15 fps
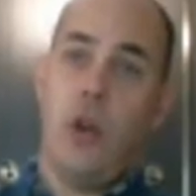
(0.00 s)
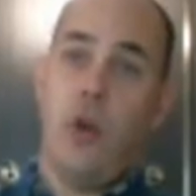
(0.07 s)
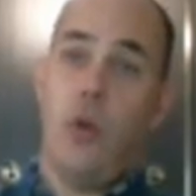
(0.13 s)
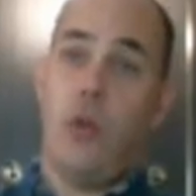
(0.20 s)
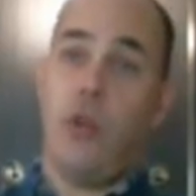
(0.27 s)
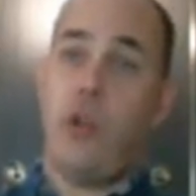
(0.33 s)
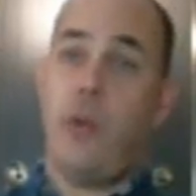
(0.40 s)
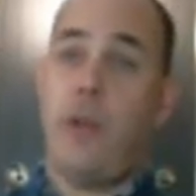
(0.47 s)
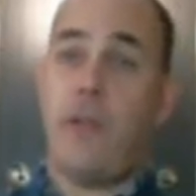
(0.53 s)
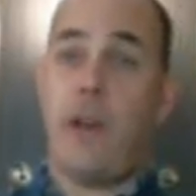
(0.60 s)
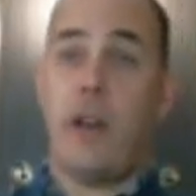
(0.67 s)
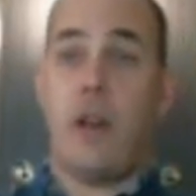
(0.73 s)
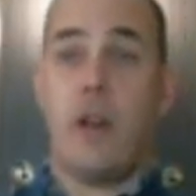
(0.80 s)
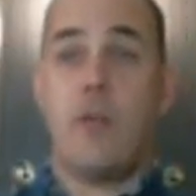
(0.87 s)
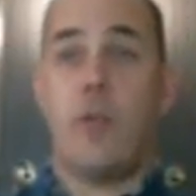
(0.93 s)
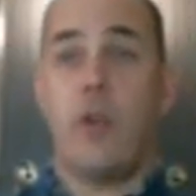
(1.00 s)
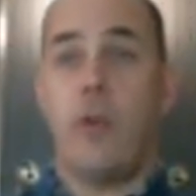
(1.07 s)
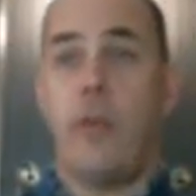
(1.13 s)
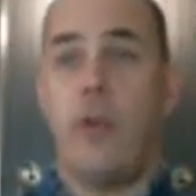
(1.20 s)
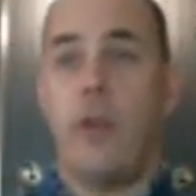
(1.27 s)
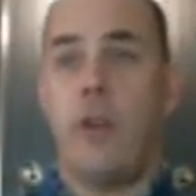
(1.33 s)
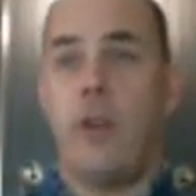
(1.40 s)
Or do we find art more
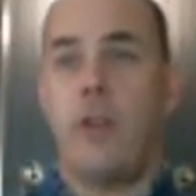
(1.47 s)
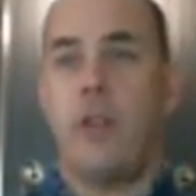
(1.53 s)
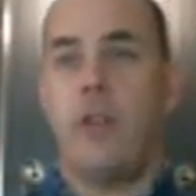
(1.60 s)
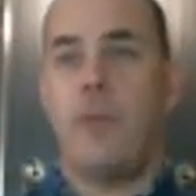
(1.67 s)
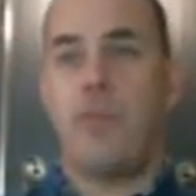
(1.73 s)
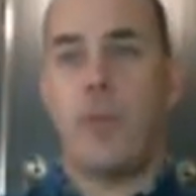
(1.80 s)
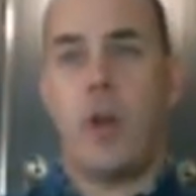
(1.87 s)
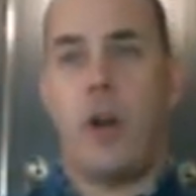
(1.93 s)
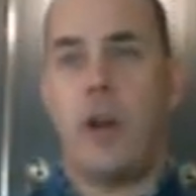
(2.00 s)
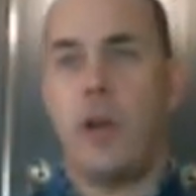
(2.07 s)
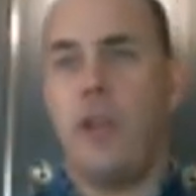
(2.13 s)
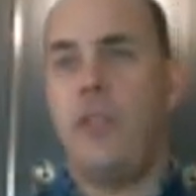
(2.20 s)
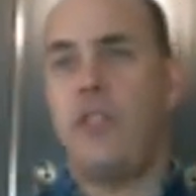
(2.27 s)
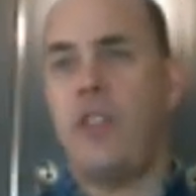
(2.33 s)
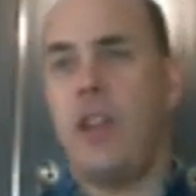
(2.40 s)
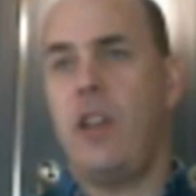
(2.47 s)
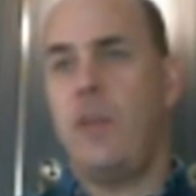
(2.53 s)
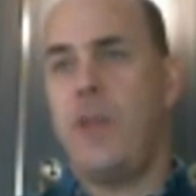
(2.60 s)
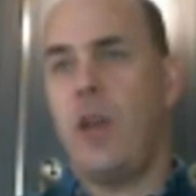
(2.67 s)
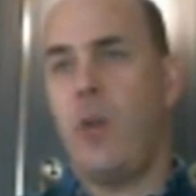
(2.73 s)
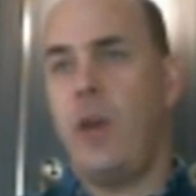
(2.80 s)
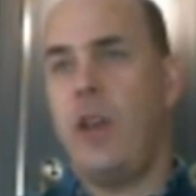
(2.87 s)
important? Art is said to
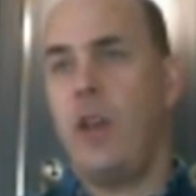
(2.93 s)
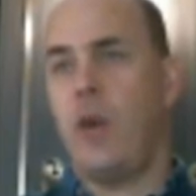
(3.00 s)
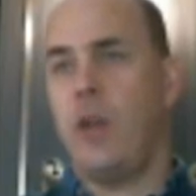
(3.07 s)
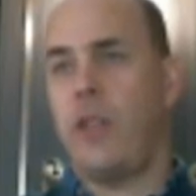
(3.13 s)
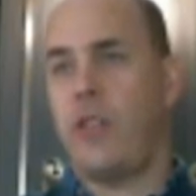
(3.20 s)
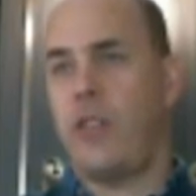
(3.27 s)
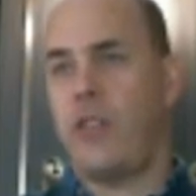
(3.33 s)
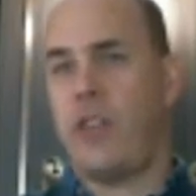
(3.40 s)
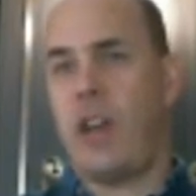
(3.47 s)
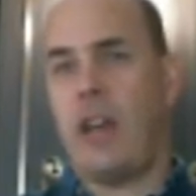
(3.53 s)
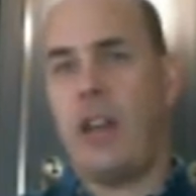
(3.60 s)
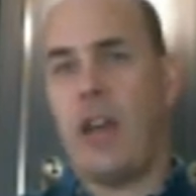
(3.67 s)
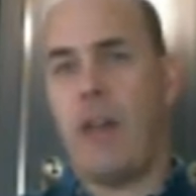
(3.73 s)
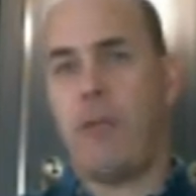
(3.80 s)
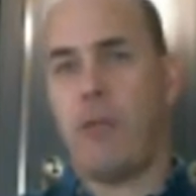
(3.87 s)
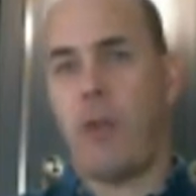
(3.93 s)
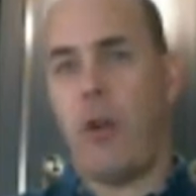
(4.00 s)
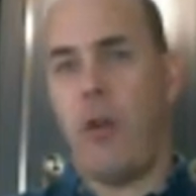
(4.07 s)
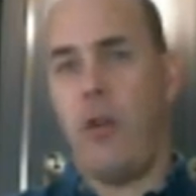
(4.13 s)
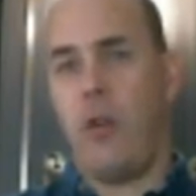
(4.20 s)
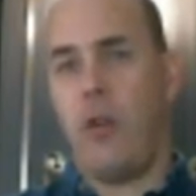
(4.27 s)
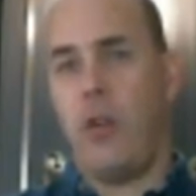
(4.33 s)
be a window on the society after
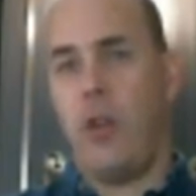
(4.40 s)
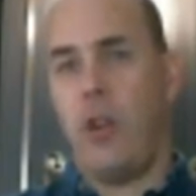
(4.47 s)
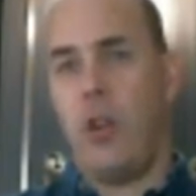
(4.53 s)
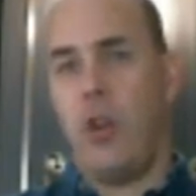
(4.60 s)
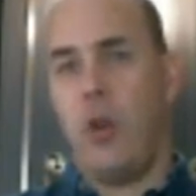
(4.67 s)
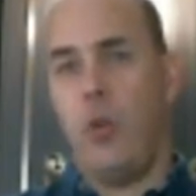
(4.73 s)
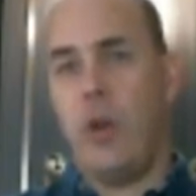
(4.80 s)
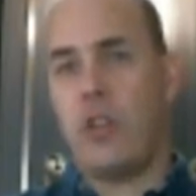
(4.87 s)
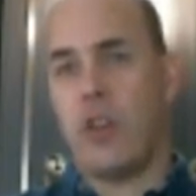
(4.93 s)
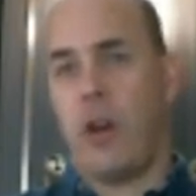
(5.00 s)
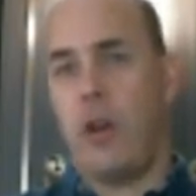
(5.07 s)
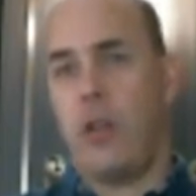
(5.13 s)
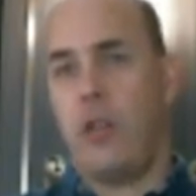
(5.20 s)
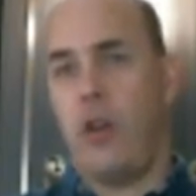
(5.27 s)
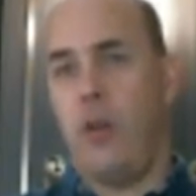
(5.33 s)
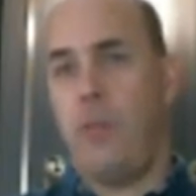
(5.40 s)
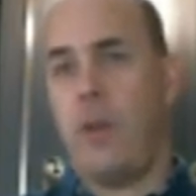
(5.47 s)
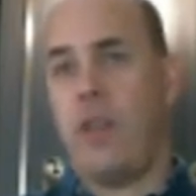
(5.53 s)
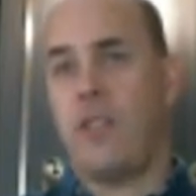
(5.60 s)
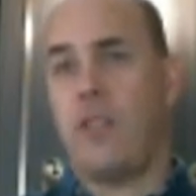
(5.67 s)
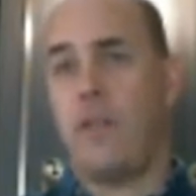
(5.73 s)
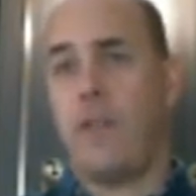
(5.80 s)
all. Which art, though,
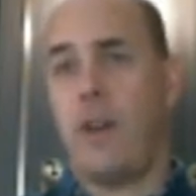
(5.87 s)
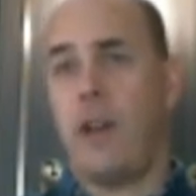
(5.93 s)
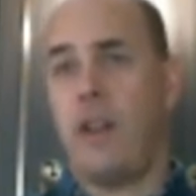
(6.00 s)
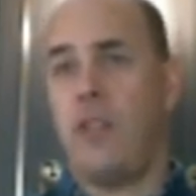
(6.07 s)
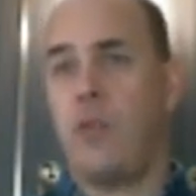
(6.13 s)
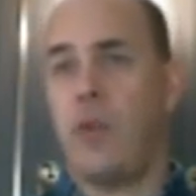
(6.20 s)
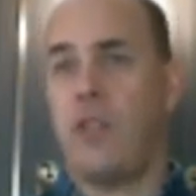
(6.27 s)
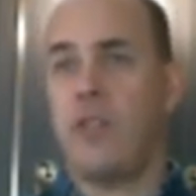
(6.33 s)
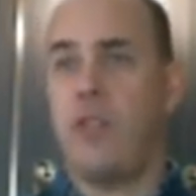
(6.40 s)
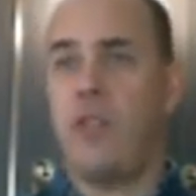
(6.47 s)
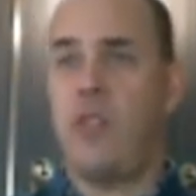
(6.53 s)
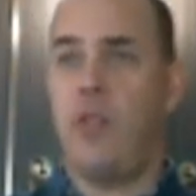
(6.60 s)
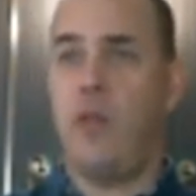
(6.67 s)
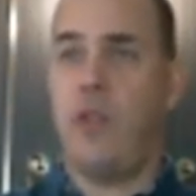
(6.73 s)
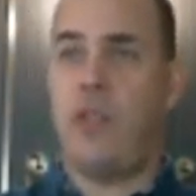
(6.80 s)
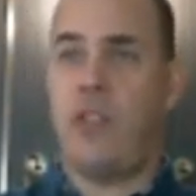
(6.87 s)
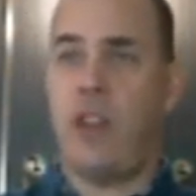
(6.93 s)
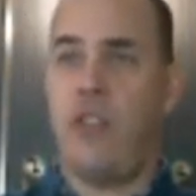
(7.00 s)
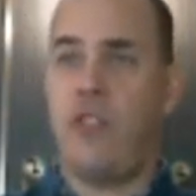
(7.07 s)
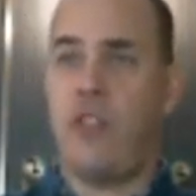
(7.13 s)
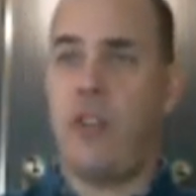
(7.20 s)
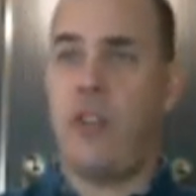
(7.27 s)
best defines Western
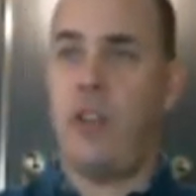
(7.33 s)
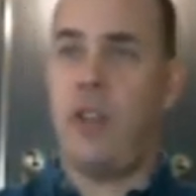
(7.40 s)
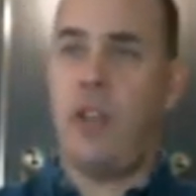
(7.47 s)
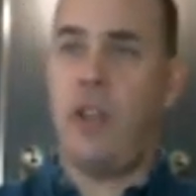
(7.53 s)
civilization?